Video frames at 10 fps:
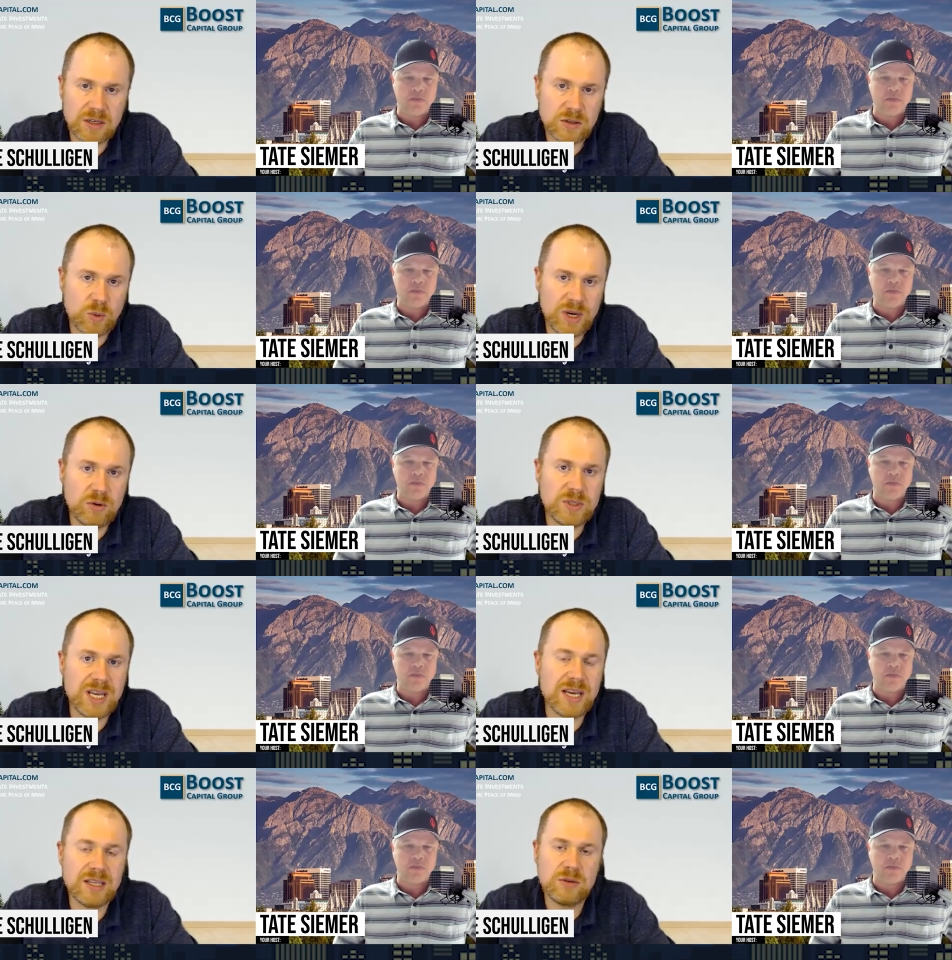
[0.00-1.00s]
Speaker 1: So when you
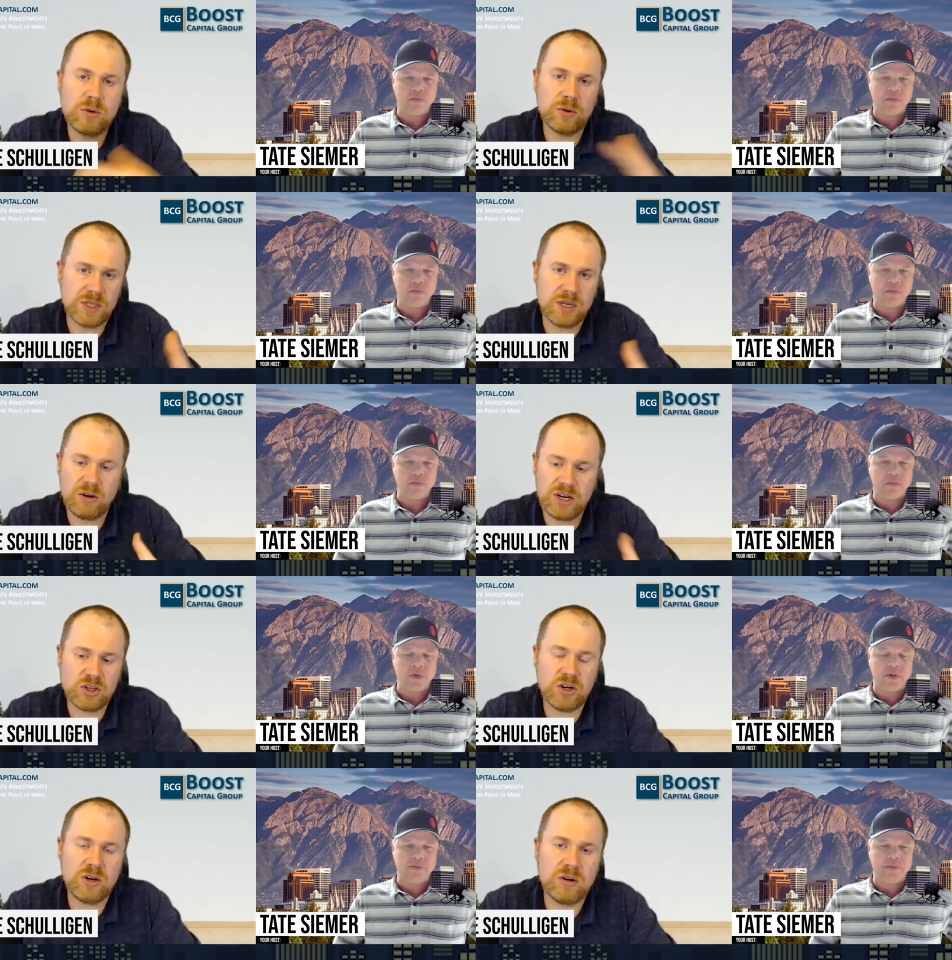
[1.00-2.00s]
take into
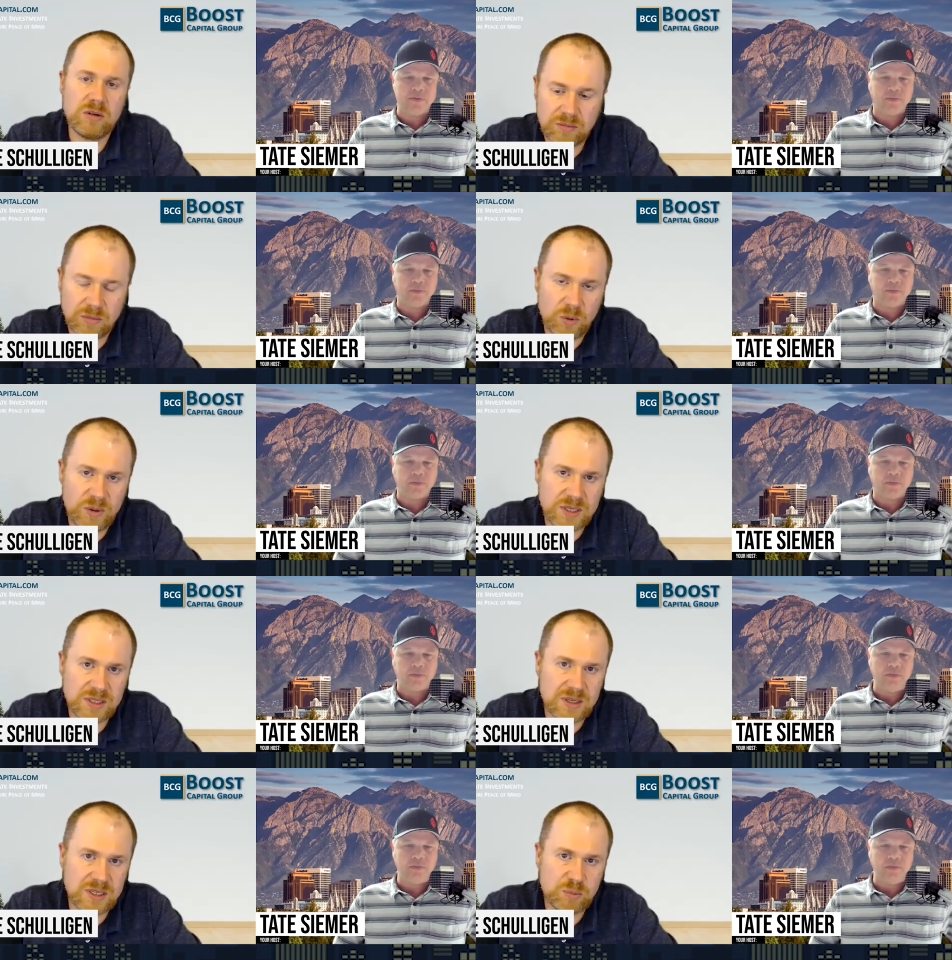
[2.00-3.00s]
consideration all
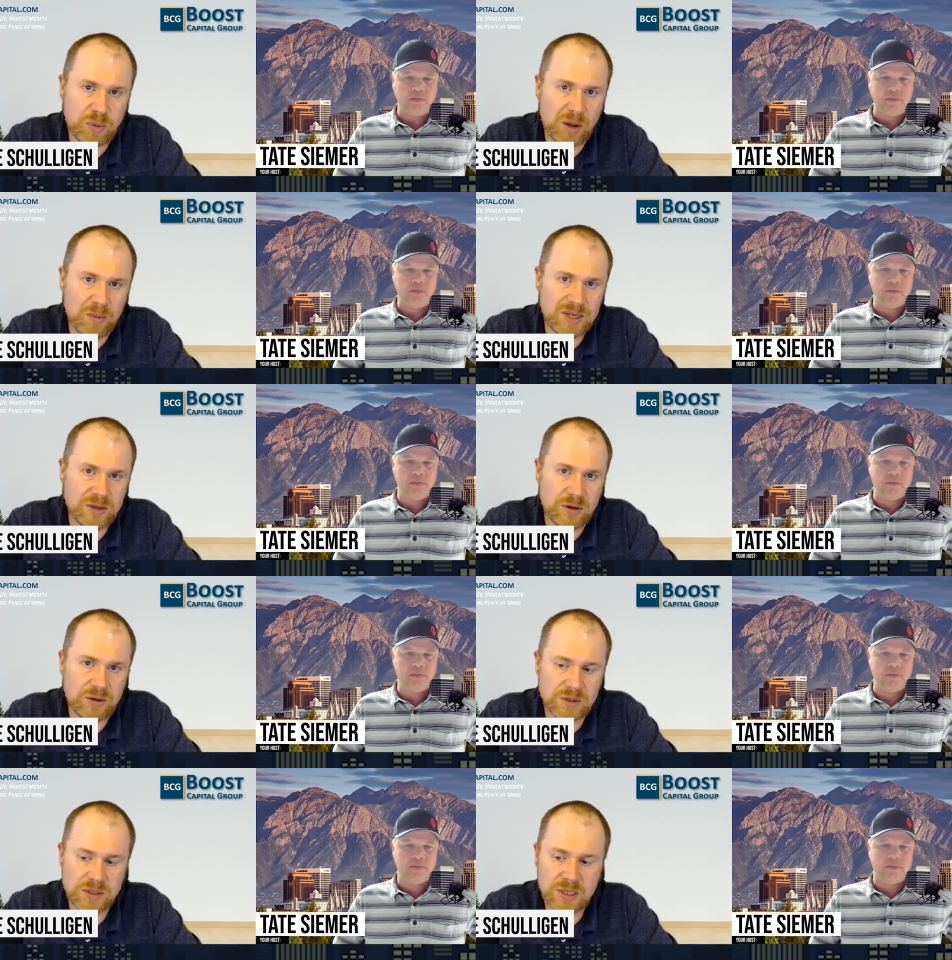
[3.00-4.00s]
these these
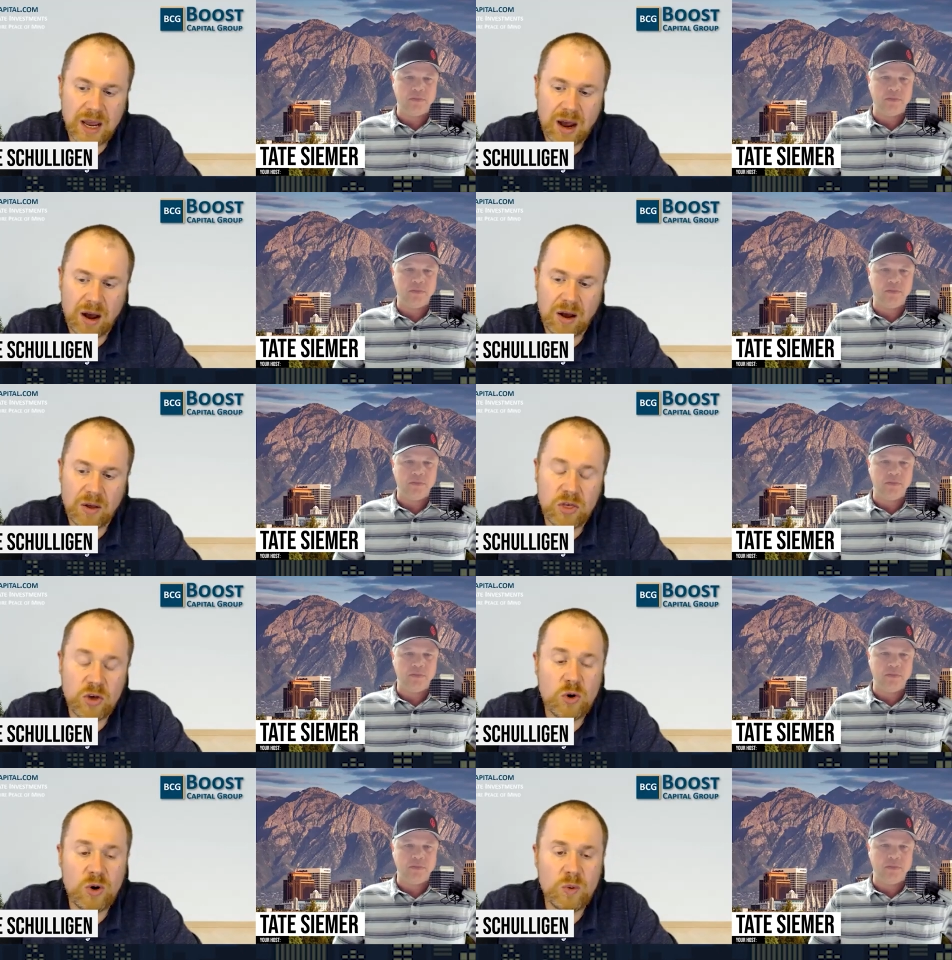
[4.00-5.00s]
parameters, uh,
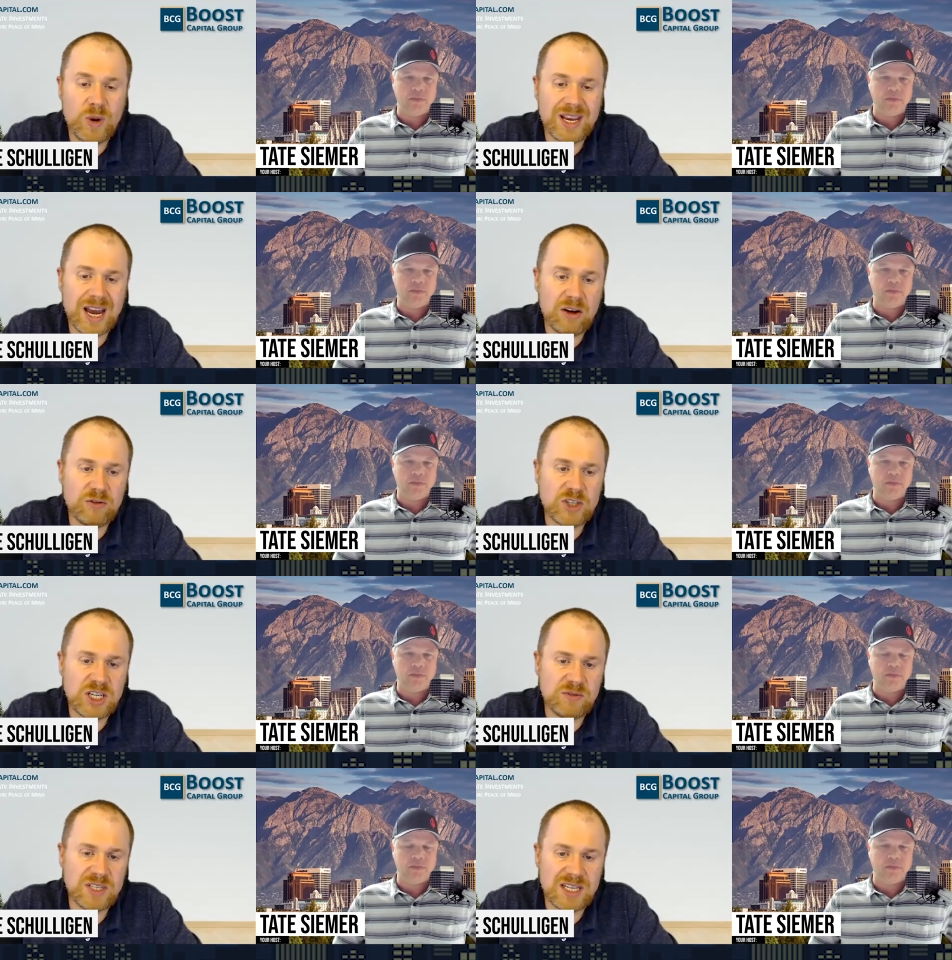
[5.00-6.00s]
though we kind of
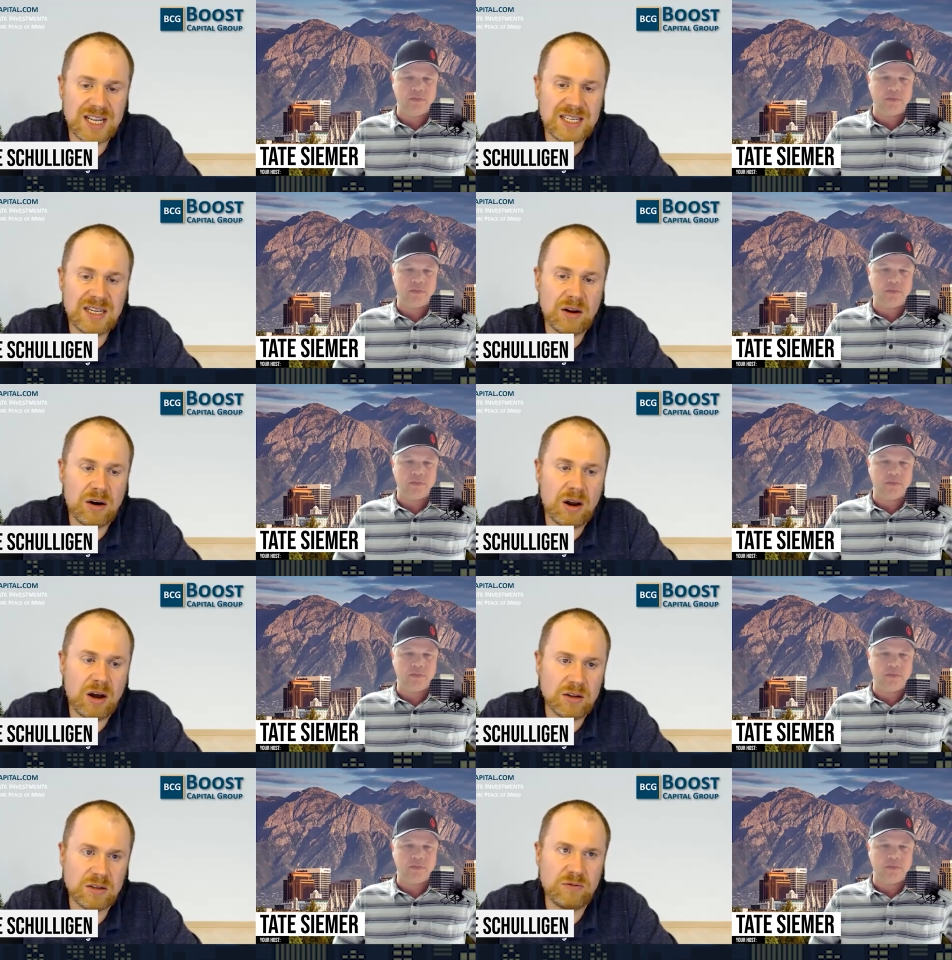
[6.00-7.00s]
shifted. I did a
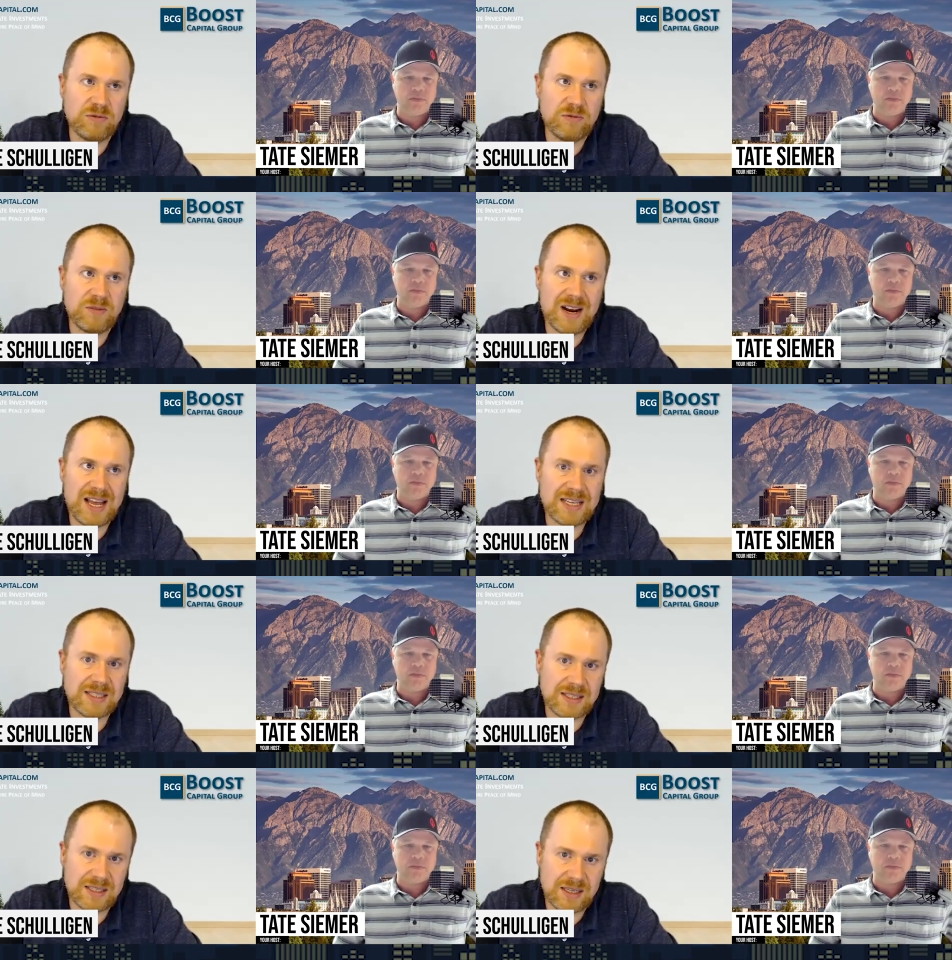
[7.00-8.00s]
lot of
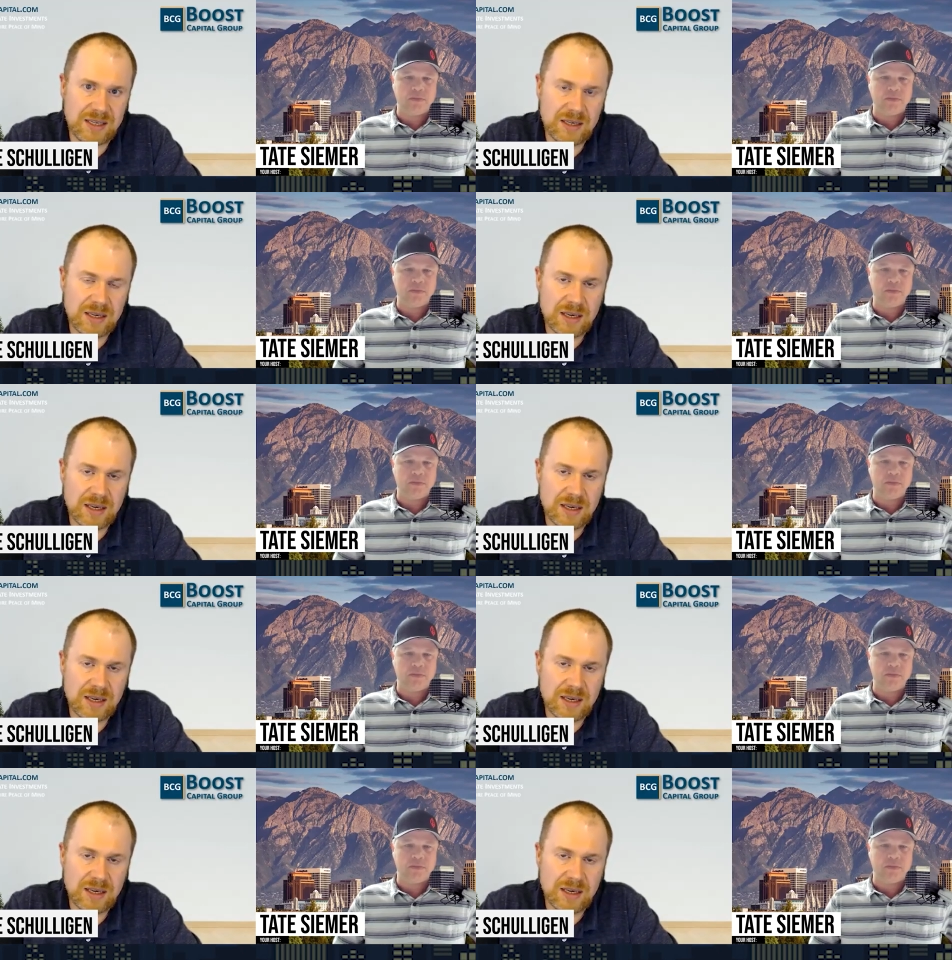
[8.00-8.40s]
Class C